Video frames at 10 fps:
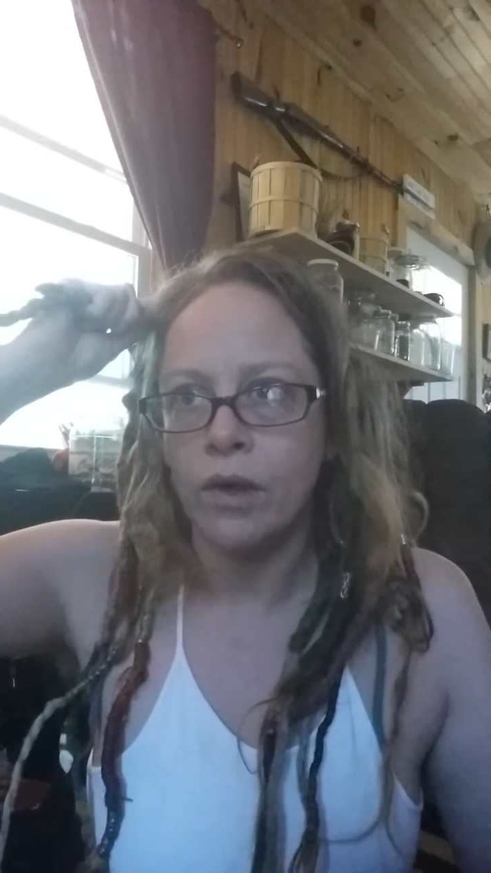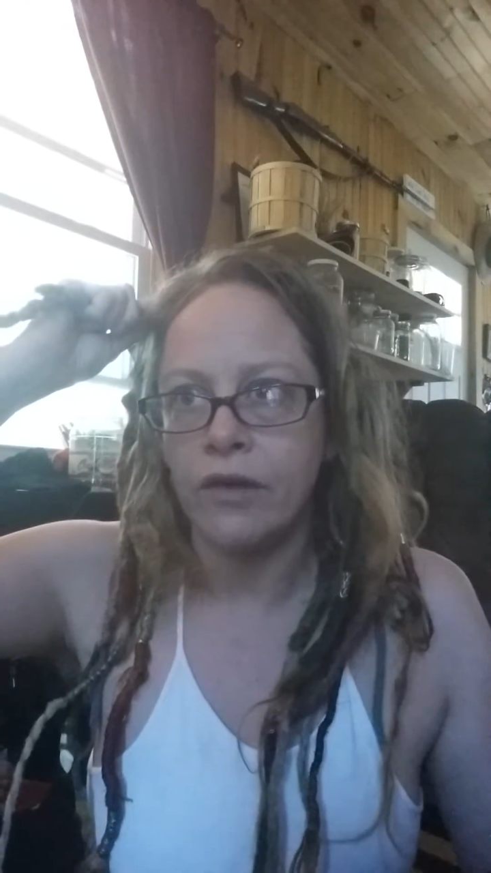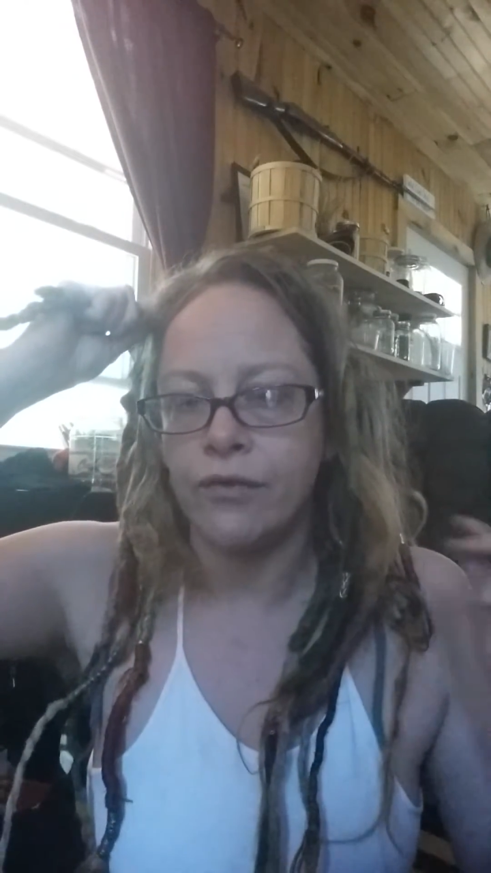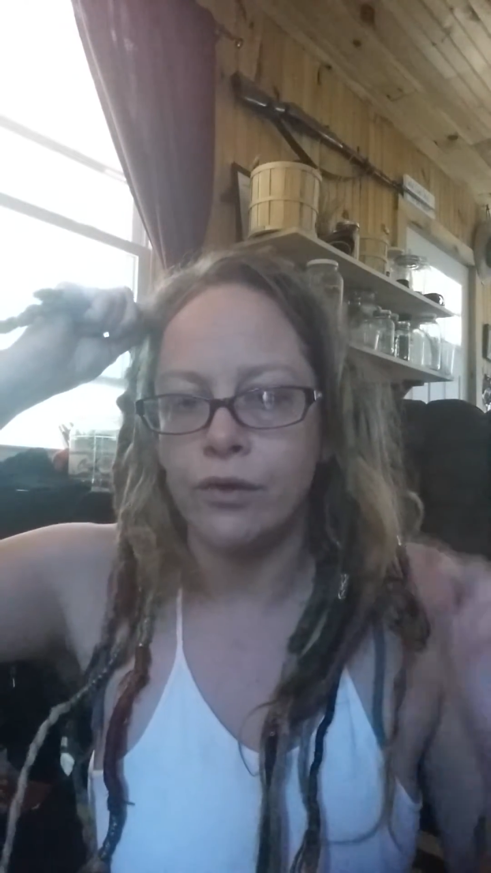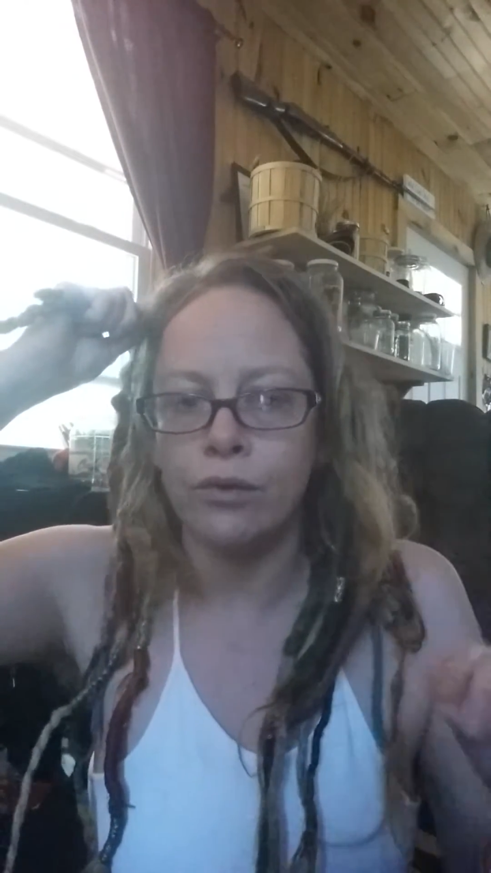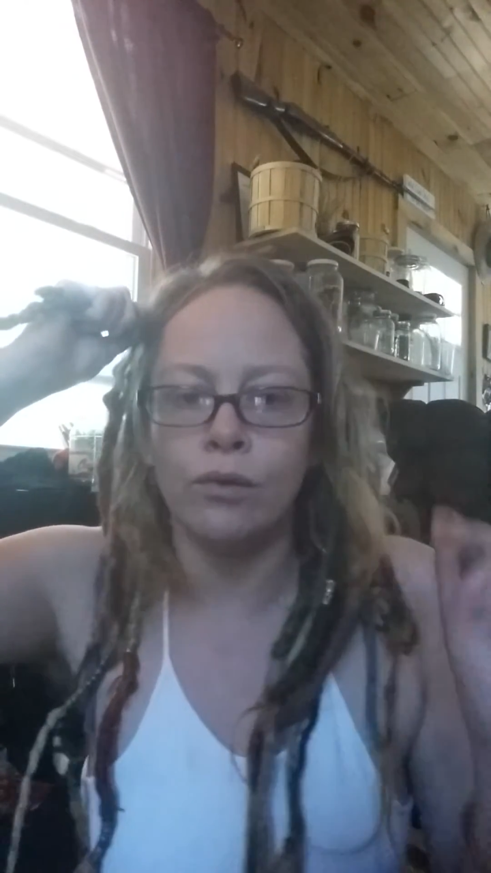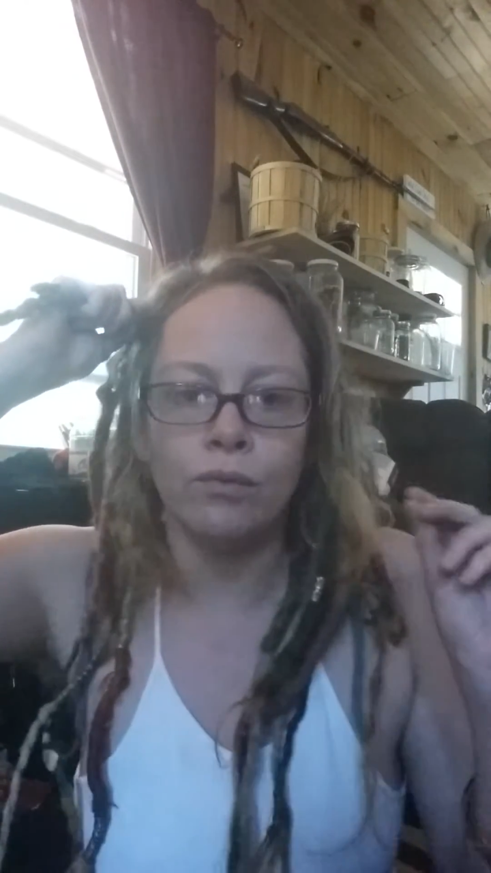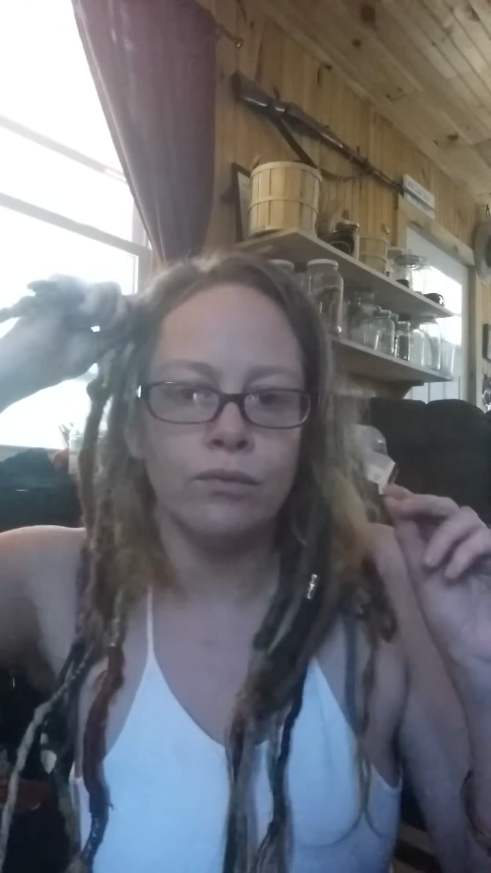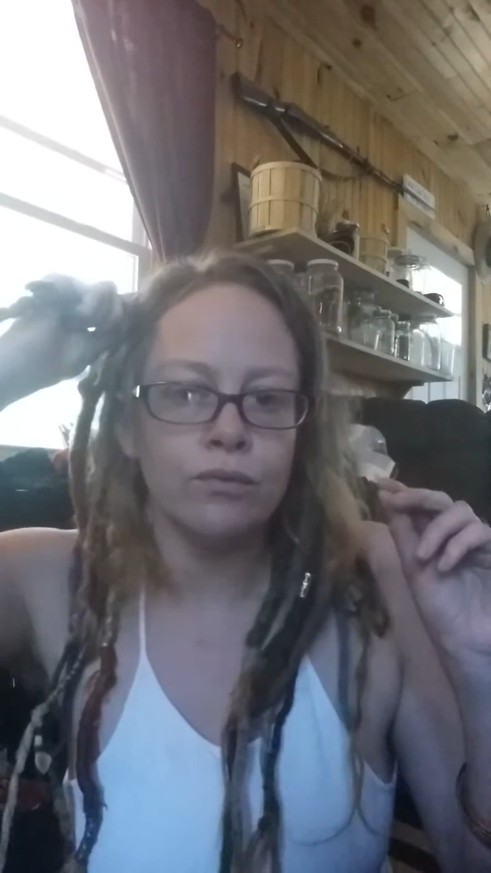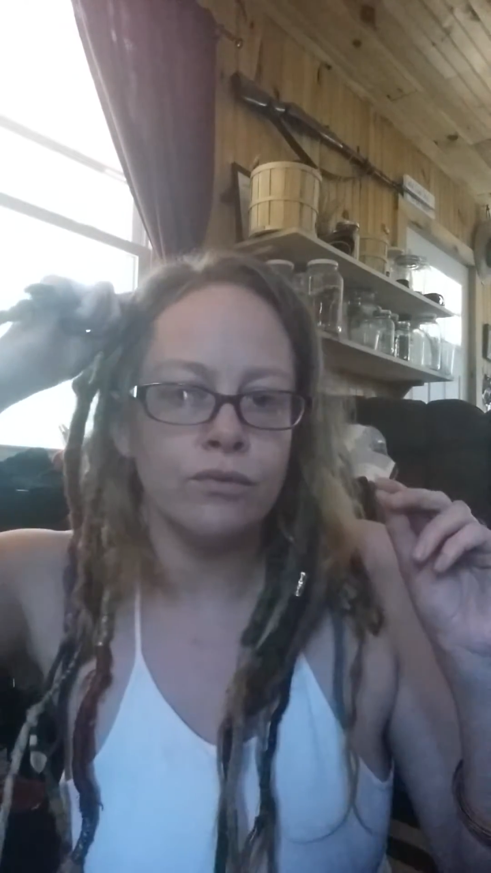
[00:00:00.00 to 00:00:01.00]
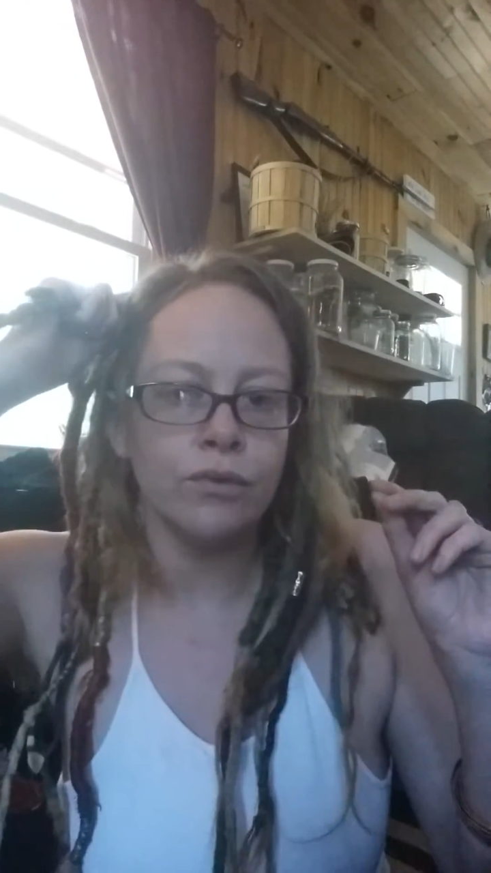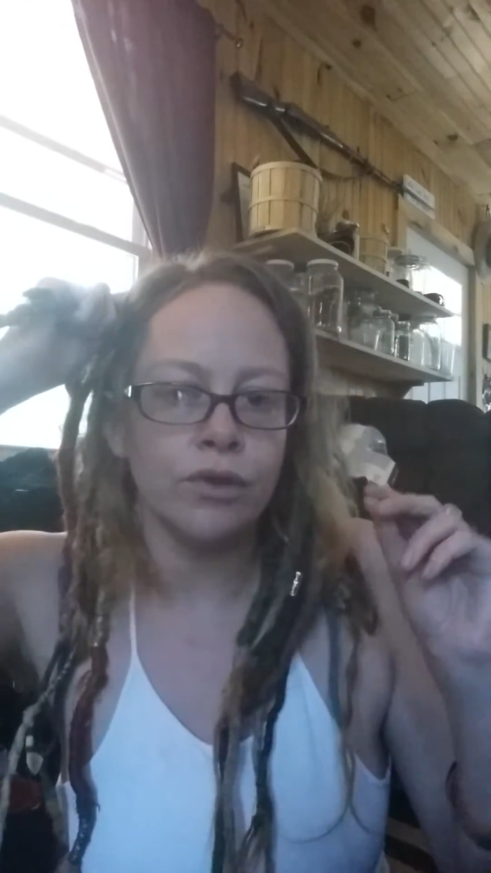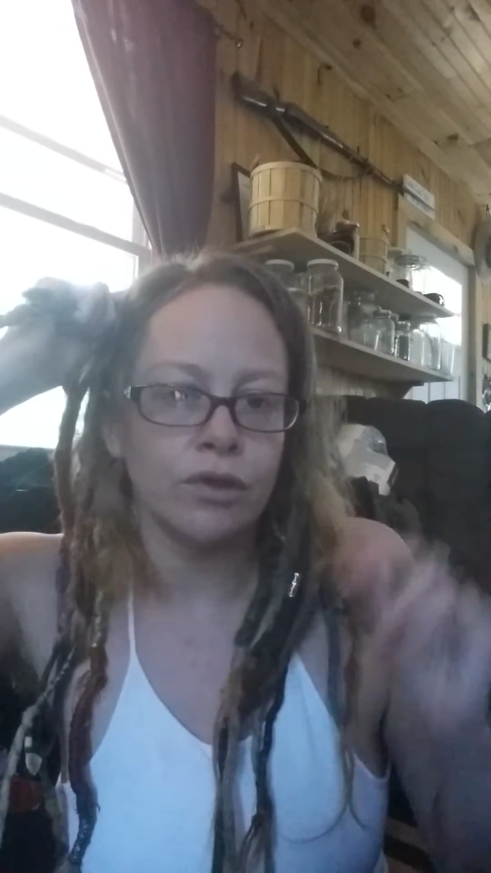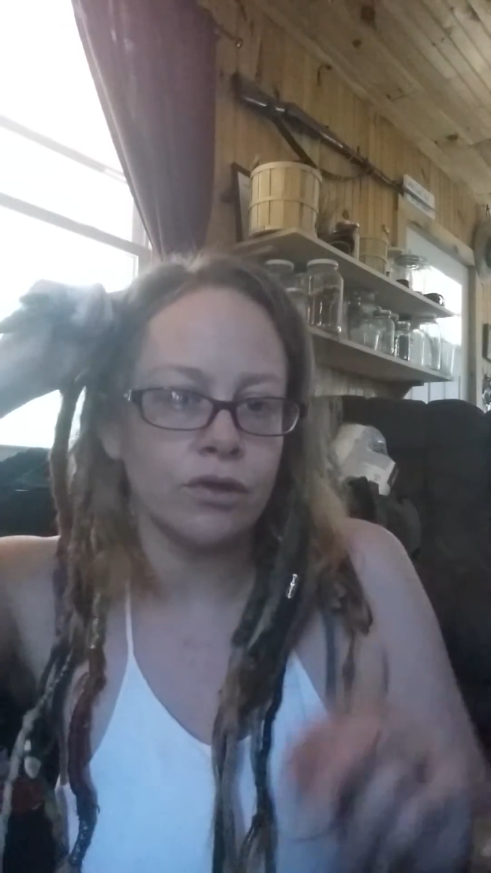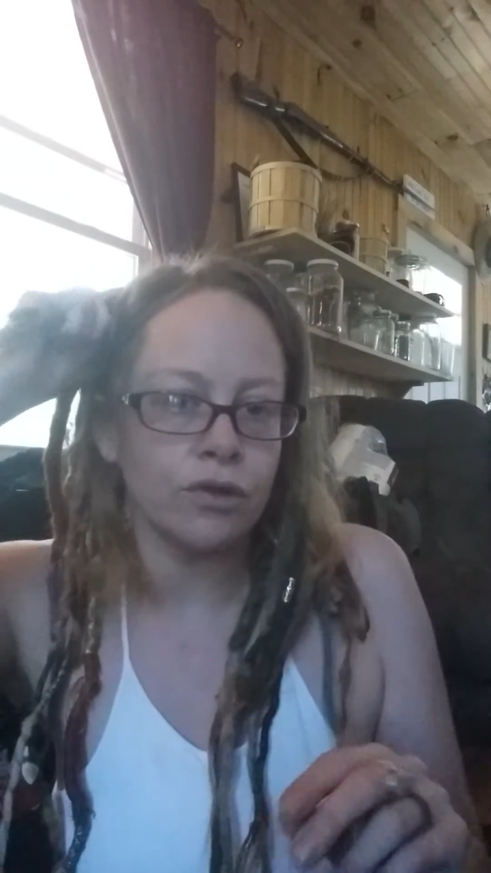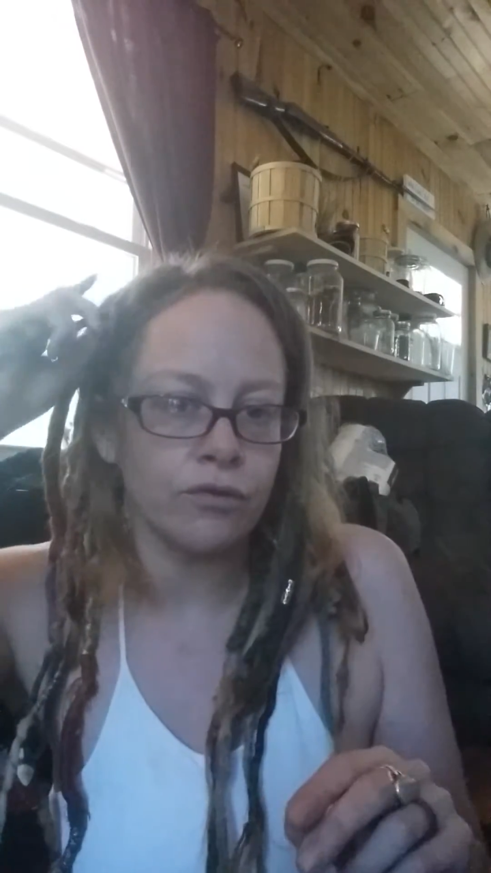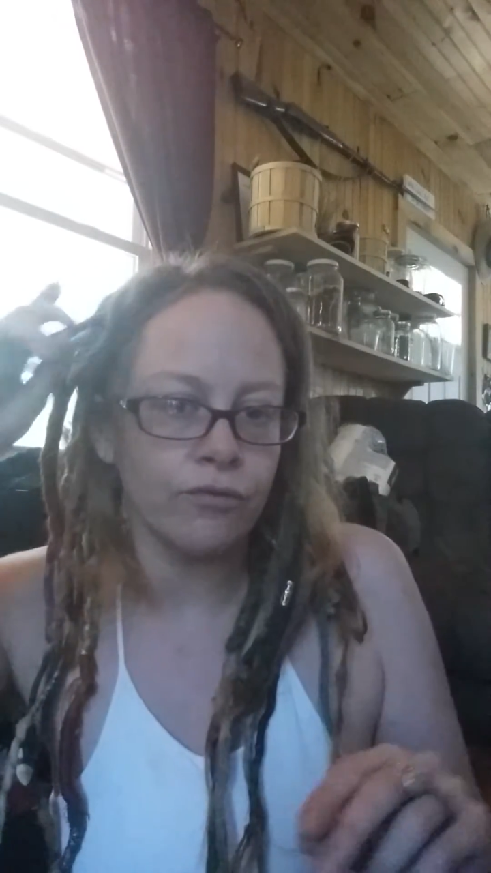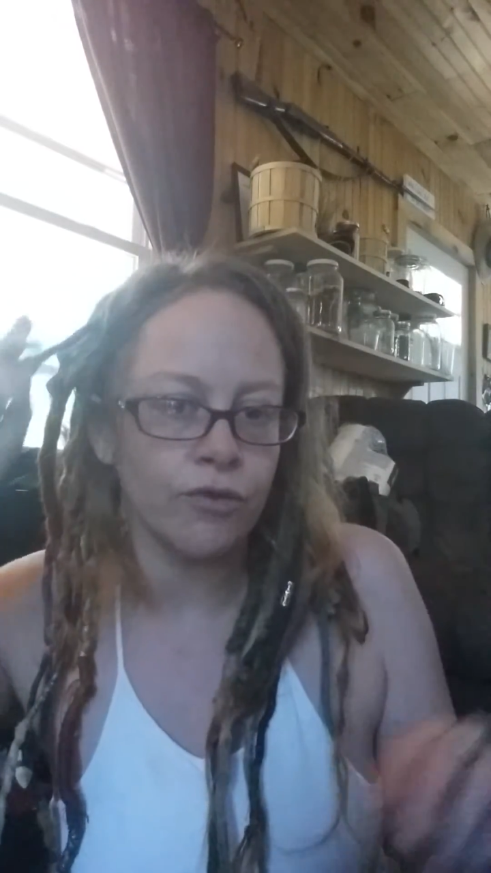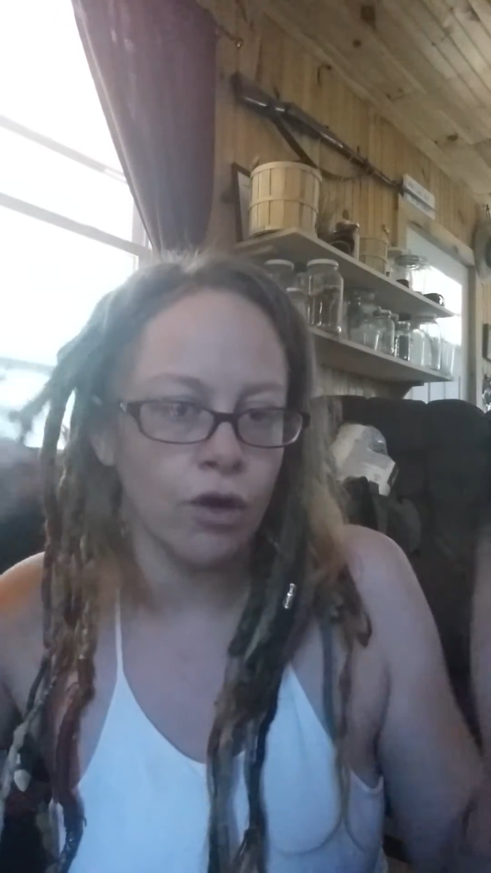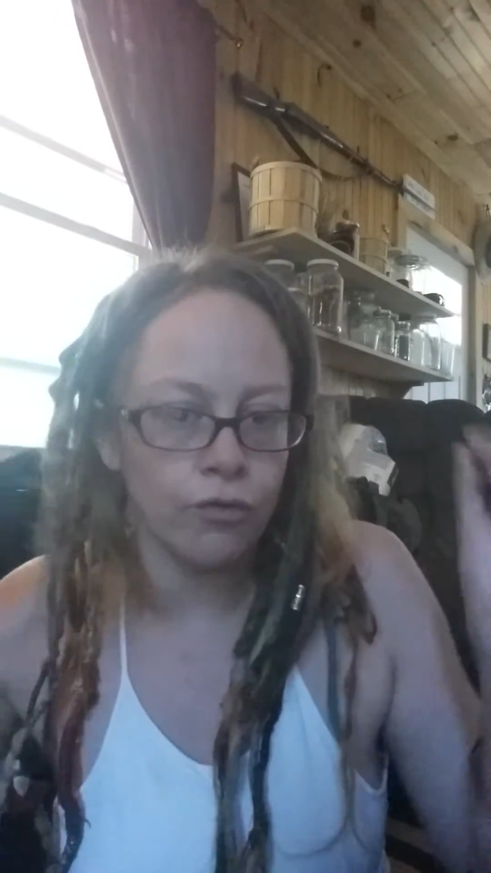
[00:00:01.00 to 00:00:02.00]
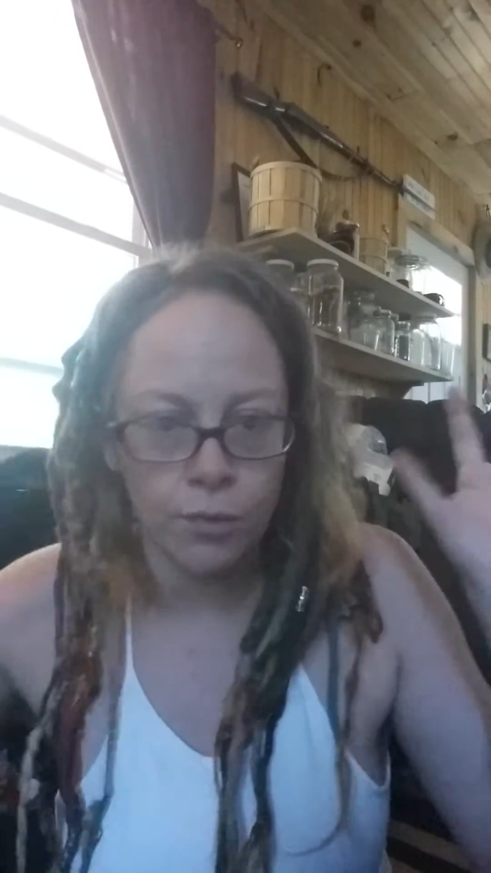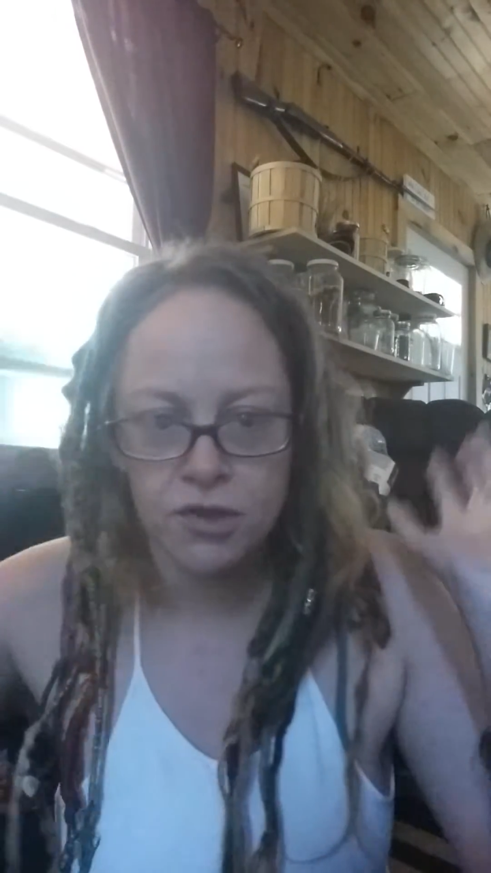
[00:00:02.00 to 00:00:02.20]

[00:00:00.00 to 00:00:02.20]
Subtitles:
If you go from a